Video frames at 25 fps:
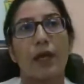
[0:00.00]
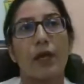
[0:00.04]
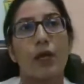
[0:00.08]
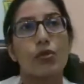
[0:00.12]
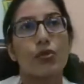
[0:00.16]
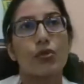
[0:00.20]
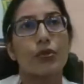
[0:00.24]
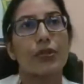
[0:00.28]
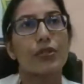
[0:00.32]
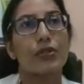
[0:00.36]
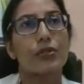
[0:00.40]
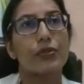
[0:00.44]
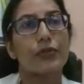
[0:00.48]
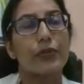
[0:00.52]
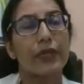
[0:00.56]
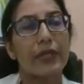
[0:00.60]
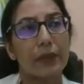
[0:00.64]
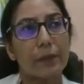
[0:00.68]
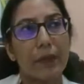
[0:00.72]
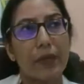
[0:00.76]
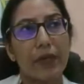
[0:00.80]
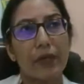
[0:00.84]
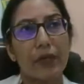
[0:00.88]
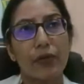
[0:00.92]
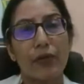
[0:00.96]
So the
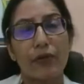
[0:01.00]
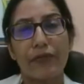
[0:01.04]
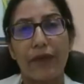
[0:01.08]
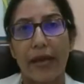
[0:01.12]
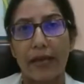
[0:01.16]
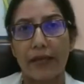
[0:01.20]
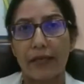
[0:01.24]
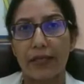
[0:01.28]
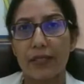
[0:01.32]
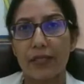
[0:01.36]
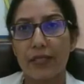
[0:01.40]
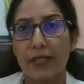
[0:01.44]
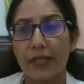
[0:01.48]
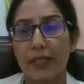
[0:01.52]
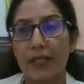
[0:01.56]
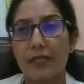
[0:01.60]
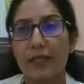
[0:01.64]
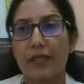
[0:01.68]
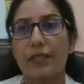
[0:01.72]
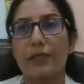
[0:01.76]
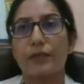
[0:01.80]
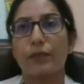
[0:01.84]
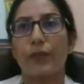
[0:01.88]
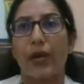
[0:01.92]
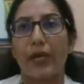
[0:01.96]
treatment of
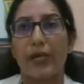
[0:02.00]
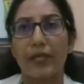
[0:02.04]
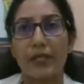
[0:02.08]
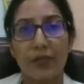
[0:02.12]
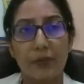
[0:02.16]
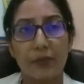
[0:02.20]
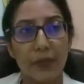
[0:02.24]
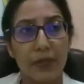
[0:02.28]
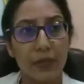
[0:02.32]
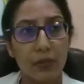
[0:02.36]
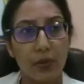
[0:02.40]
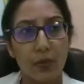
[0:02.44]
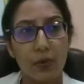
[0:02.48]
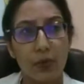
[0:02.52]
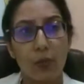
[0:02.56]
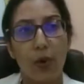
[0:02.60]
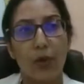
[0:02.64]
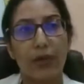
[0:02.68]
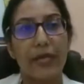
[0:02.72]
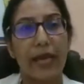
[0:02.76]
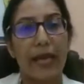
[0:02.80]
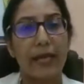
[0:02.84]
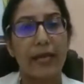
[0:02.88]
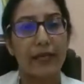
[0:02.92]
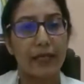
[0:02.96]
allergies is, once we know
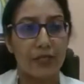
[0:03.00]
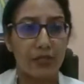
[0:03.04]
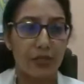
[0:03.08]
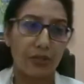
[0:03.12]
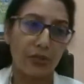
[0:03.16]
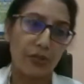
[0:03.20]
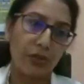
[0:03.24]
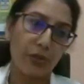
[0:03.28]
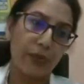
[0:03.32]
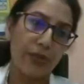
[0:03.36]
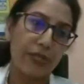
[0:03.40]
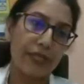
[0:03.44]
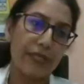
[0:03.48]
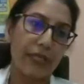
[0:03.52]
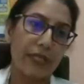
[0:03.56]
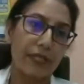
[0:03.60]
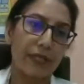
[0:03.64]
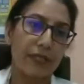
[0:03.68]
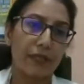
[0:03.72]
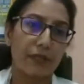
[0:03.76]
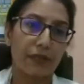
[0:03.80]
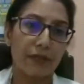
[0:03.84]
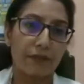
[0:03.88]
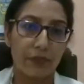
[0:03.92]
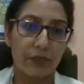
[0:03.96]
what allergen you are
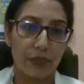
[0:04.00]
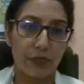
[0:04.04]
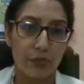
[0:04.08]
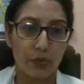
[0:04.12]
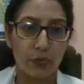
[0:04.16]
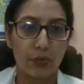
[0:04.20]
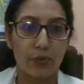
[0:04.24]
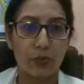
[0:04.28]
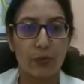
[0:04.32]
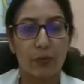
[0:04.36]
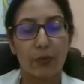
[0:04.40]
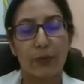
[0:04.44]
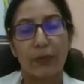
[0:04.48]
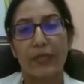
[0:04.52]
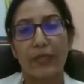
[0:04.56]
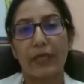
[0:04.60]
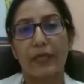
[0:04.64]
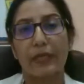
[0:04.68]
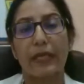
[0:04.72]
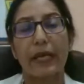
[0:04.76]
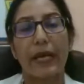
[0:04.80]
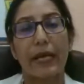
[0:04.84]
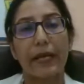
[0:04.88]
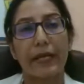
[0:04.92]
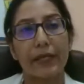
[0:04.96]
sensitive to, we
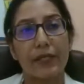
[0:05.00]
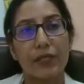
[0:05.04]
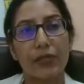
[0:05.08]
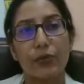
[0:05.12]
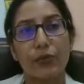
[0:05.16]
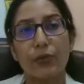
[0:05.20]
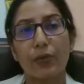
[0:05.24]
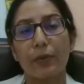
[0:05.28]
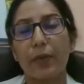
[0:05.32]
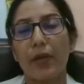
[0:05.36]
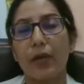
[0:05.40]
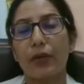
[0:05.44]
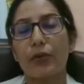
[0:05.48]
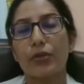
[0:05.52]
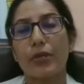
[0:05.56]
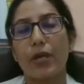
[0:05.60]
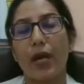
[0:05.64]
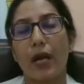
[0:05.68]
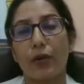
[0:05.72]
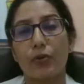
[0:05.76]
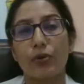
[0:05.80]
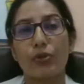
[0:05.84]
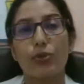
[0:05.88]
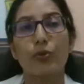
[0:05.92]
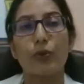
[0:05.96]
can guide you about
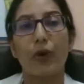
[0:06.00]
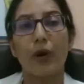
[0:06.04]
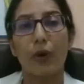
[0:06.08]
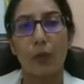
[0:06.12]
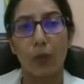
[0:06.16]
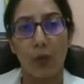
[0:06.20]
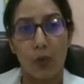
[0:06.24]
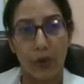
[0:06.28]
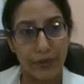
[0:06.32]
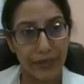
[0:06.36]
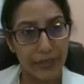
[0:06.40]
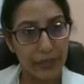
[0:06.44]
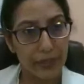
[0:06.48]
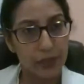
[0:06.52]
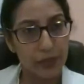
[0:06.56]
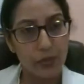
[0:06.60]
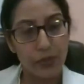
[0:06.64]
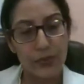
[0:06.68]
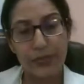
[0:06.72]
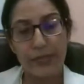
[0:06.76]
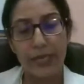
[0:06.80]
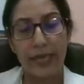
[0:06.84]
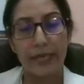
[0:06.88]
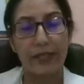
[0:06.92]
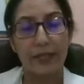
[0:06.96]
how to avoid
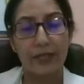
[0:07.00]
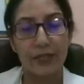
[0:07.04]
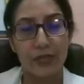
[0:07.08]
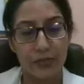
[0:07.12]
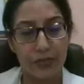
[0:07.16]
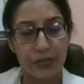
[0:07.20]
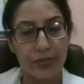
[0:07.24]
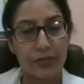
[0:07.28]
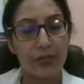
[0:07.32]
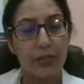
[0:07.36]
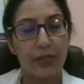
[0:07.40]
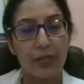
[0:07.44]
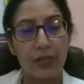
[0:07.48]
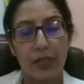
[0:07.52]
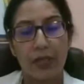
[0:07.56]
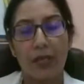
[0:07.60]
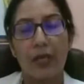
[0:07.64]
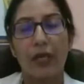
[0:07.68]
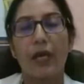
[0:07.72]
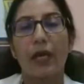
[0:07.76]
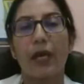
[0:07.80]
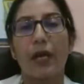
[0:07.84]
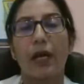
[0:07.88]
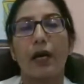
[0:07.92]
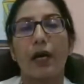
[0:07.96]
those allergens.
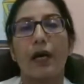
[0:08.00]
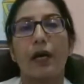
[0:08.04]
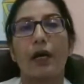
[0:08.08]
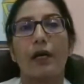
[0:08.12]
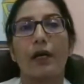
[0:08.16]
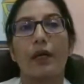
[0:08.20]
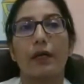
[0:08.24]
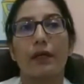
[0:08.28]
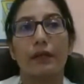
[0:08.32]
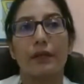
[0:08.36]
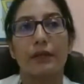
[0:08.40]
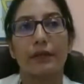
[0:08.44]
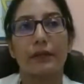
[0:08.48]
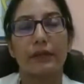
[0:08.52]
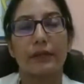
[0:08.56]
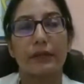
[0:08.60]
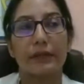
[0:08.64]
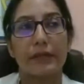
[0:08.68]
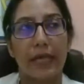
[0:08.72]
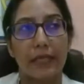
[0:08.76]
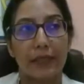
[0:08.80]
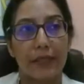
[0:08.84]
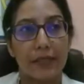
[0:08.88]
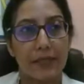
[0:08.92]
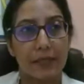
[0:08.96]

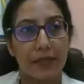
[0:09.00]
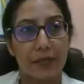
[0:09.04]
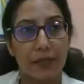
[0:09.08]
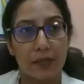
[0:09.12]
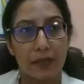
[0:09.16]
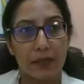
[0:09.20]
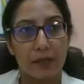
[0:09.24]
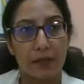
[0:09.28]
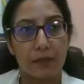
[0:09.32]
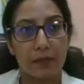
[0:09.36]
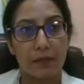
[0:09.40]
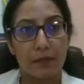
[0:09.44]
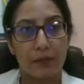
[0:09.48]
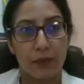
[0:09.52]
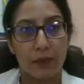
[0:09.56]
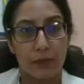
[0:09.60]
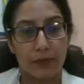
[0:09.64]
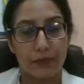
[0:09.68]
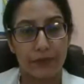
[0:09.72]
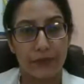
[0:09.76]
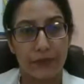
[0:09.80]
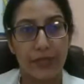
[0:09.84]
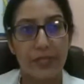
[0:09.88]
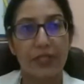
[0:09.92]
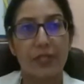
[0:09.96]
That is the
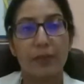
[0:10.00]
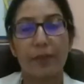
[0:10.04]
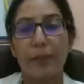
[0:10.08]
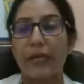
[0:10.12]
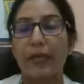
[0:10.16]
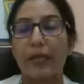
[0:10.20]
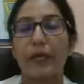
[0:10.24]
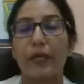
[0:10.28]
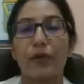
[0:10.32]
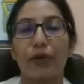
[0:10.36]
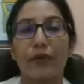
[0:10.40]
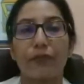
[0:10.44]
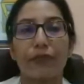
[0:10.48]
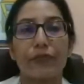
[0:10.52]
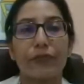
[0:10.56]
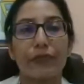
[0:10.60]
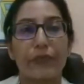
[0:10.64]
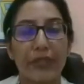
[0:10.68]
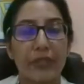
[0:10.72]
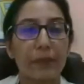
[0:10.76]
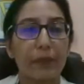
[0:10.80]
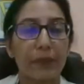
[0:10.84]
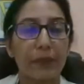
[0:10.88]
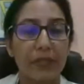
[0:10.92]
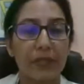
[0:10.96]
first pillar of
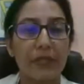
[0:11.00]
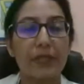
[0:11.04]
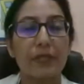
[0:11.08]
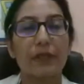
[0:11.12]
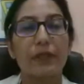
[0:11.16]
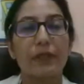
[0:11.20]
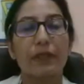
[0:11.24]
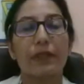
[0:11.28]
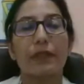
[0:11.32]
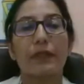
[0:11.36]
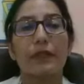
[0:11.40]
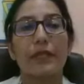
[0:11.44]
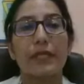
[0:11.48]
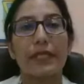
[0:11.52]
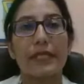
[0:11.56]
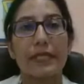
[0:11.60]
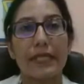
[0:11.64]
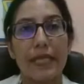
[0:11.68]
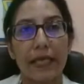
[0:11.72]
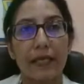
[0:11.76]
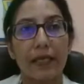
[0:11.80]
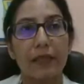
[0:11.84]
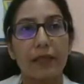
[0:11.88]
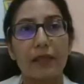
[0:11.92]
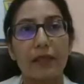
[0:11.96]
treatment. The
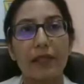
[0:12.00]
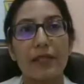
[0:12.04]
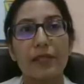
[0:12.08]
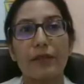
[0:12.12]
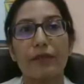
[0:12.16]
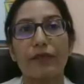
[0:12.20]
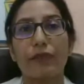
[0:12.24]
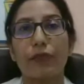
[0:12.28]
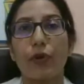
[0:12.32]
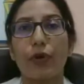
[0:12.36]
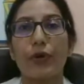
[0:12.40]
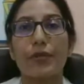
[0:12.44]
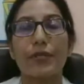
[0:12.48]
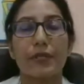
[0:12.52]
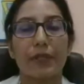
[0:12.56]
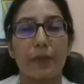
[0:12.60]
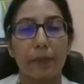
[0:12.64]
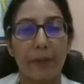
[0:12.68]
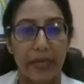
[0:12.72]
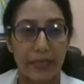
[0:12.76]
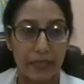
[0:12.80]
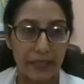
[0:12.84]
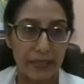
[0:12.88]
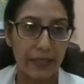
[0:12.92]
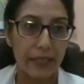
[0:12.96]
second is, of course, the
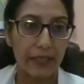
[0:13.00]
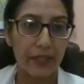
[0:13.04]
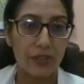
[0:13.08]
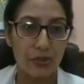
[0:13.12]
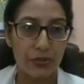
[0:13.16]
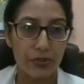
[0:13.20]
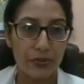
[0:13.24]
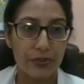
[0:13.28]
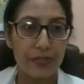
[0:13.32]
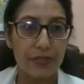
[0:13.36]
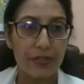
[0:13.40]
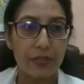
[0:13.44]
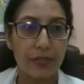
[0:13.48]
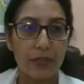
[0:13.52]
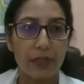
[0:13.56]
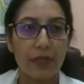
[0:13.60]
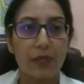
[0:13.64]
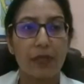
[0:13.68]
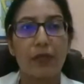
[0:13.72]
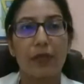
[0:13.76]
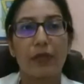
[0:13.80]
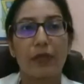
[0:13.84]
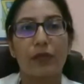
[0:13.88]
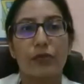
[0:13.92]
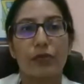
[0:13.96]
medications.
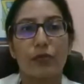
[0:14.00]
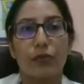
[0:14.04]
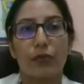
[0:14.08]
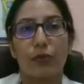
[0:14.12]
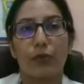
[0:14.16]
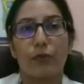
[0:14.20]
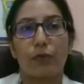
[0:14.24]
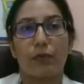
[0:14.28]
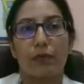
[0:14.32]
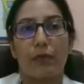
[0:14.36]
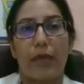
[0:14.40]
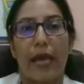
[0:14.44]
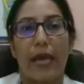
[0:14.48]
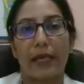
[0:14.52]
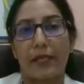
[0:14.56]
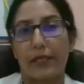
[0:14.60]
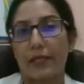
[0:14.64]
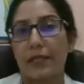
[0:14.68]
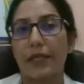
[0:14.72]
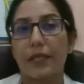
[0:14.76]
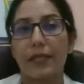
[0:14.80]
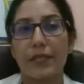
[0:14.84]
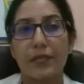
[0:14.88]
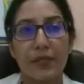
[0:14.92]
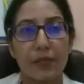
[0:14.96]
So
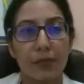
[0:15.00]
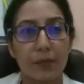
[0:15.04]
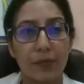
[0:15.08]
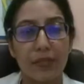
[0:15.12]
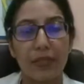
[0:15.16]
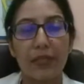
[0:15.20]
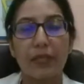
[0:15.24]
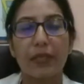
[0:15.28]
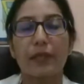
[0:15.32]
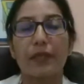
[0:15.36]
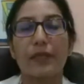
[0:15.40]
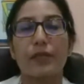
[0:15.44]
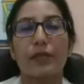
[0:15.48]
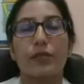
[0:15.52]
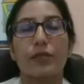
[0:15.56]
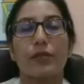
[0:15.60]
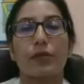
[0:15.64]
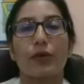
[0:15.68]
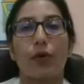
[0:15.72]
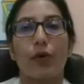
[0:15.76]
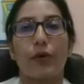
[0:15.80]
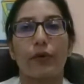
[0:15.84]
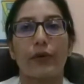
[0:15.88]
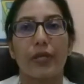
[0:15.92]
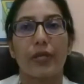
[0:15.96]

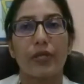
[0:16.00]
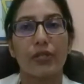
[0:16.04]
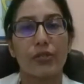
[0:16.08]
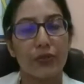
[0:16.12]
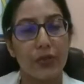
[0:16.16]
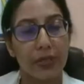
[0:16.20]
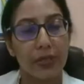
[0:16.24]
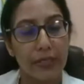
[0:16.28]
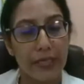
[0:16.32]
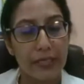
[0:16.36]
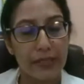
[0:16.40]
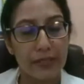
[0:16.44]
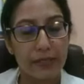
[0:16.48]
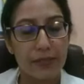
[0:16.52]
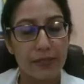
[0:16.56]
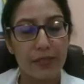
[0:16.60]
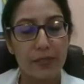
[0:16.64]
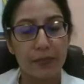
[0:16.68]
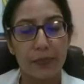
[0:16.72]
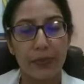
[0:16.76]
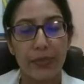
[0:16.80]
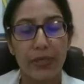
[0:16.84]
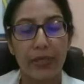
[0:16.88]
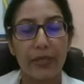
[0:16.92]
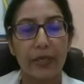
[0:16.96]
antihistaminics or intranasal
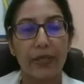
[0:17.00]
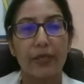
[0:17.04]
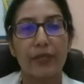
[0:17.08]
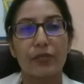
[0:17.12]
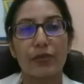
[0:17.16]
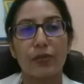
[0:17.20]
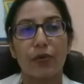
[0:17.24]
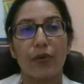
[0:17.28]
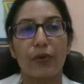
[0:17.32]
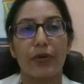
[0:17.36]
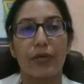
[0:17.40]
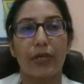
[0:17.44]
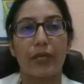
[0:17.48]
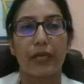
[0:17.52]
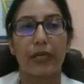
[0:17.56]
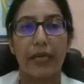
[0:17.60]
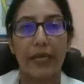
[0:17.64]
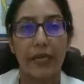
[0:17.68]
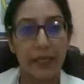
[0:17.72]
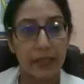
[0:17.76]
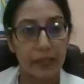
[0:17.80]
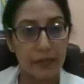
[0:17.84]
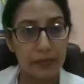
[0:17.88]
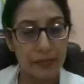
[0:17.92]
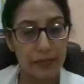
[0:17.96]
sprays or
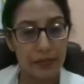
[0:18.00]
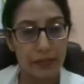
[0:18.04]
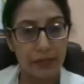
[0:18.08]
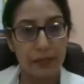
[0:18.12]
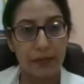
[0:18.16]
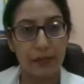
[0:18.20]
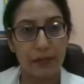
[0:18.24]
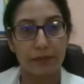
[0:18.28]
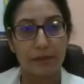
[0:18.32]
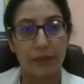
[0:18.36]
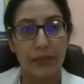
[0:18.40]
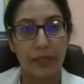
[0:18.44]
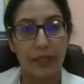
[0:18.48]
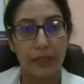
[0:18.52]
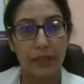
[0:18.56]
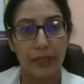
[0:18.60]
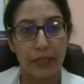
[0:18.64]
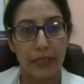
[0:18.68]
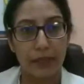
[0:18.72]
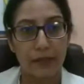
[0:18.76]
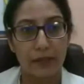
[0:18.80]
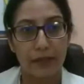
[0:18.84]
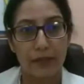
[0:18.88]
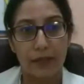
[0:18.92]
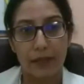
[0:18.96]
the
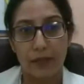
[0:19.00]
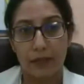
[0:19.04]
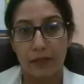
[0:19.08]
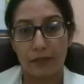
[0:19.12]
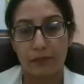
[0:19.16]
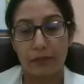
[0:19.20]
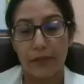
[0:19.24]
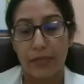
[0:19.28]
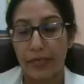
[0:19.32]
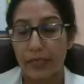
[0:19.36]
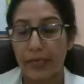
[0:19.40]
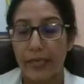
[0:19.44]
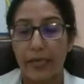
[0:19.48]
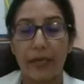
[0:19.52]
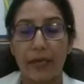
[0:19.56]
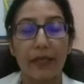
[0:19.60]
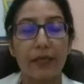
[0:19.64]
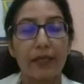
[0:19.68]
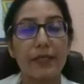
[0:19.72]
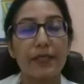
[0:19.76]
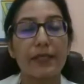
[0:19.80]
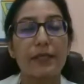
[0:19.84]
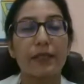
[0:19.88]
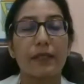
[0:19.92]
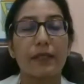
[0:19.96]

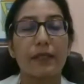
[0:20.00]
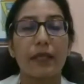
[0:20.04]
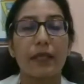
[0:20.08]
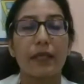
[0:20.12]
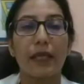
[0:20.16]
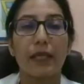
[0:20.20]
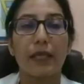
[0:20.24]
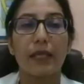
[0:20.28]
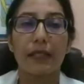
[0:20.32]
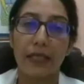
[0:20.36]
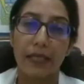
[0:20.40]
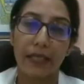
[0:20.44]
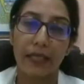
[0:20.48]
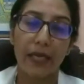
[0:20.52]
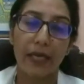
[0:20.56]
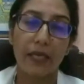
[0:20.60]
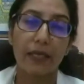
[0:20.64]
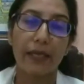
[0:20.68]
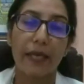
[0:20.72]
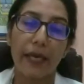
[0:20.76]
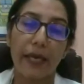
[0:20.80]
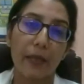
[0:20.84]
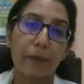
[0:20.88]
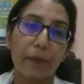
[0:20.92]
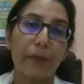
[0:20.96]
inhalers, they
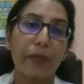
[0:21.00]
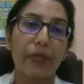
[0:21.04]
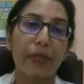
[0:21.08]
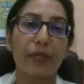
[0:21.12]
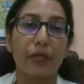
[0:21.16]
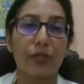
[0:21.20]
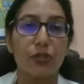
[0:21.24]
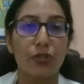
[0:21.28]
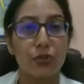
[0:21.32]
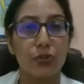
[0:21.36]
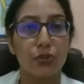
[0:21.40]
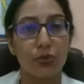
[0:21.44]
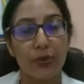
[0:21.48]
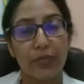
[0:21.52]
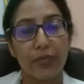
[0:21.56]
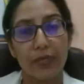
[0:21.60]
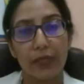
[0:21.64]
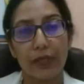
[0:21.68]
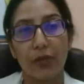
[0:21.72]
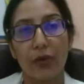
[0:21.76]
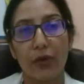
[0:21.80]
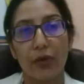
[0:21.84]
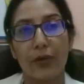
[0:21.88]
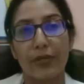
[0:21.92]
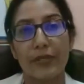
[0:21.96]
can help in
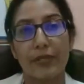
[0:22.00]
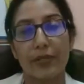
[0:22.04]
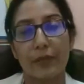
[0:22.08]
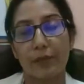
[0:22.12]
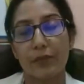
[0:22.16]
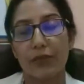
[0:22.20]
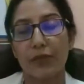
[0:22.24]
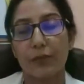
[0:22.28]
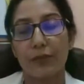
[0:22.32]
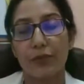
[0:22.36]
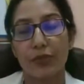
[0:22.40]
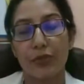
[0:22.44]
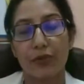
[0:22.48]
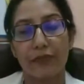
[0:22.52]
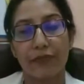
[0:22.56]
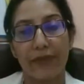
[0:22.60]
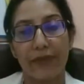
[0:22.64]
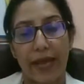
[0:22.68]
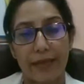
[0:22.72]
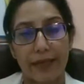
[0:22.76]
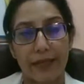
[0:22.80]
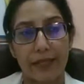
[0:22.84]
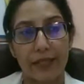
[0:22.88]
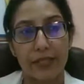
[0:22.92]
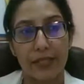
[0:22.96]
controlling your symptoms of
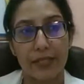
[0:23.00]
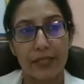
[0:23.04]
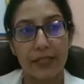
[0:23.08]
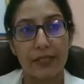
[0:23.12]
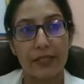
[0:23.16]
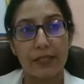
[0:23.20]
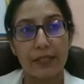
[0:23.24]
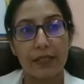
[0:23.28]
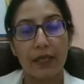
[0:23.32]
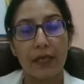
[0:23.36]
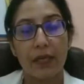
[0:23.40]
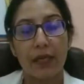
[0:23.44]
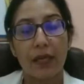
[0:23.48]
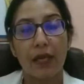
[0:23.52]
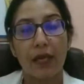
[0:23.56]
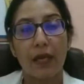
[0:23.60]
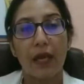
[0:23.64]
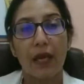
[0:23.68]
allergies.